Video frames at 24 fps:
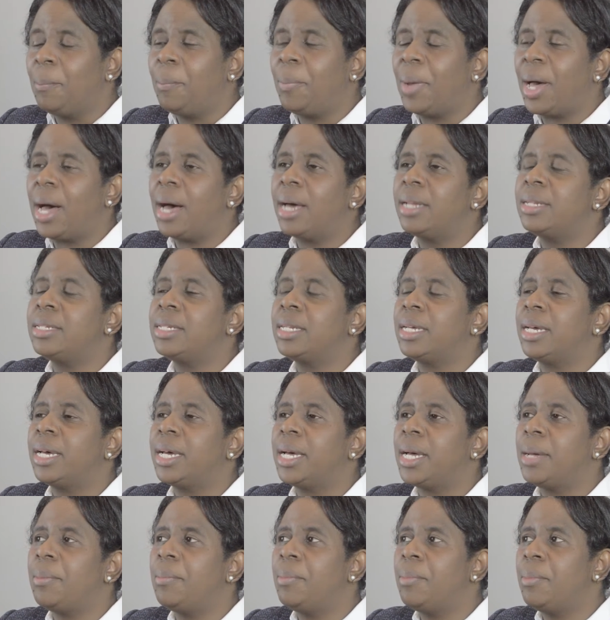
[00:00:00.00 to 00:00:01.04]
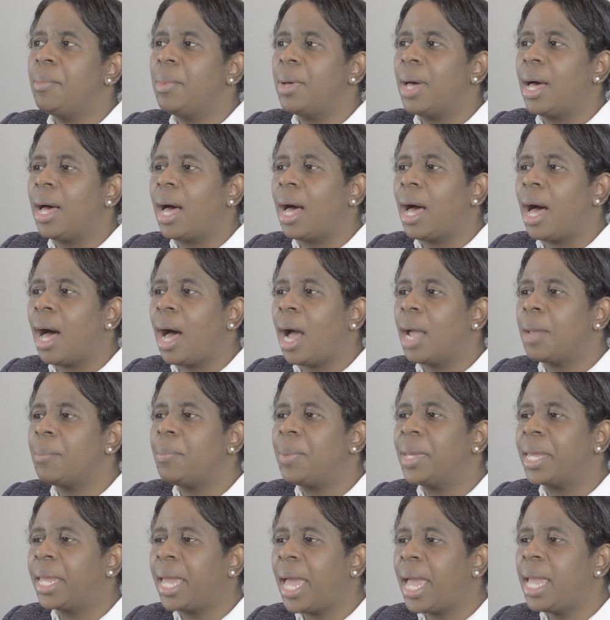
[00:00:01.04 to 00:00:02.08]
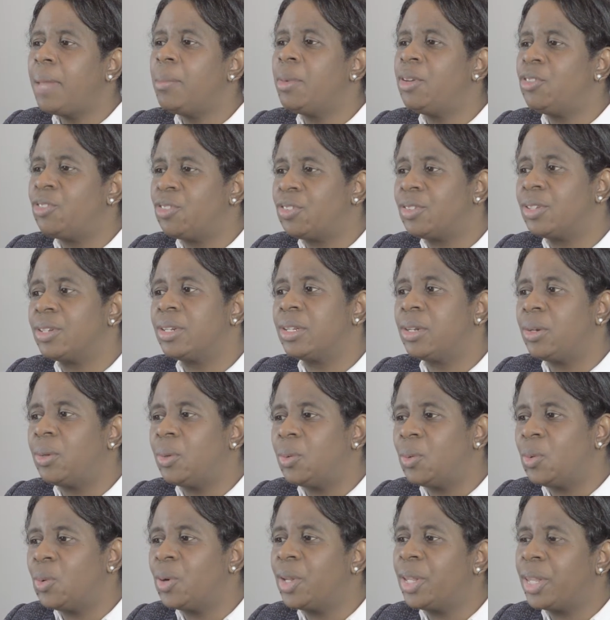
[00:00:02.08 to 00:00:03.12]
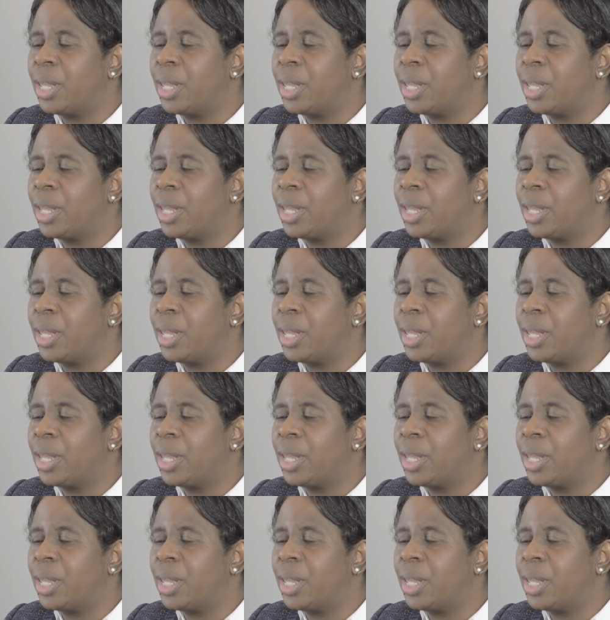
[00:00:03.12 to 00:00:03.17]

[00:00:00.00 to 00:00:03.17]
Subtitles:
But I became interested in law.